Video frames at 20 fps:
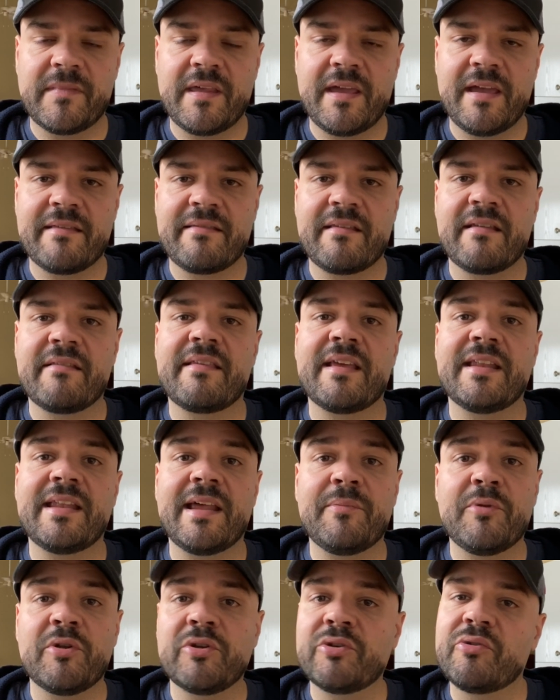As I said,
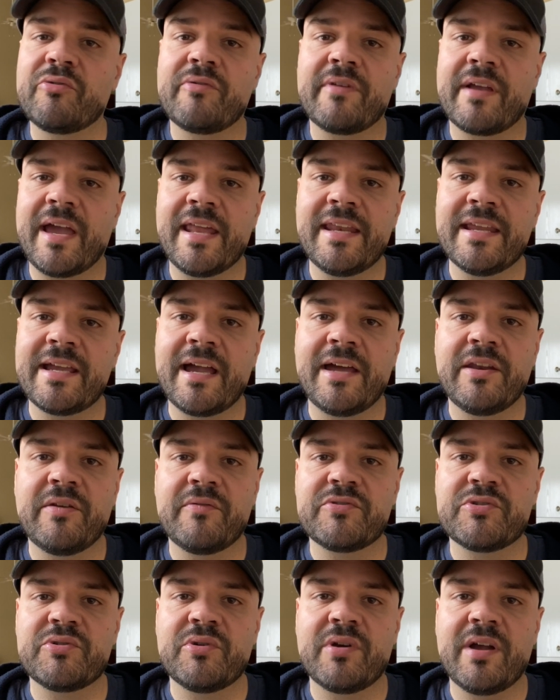I'm not using any kind of
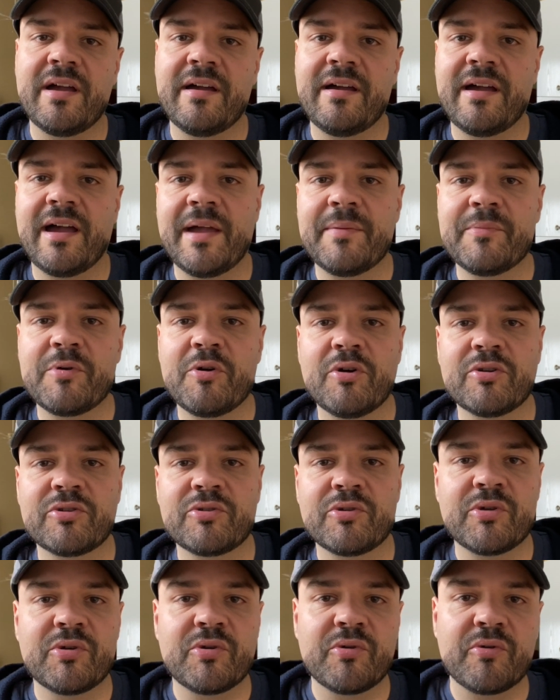sugar. I'm going
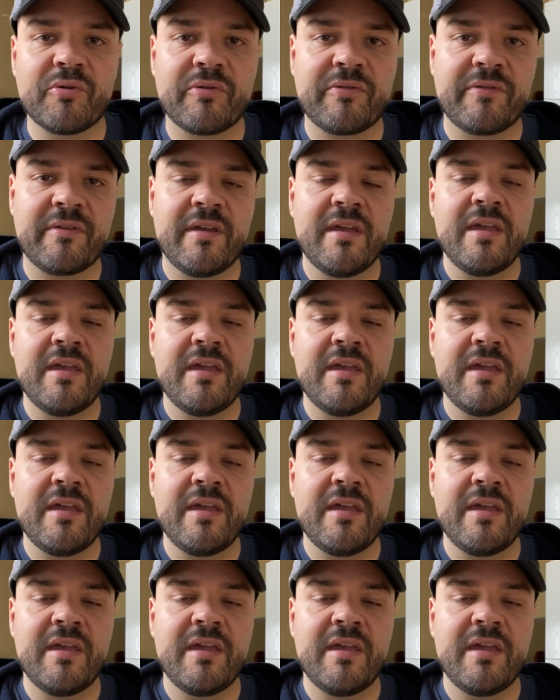to use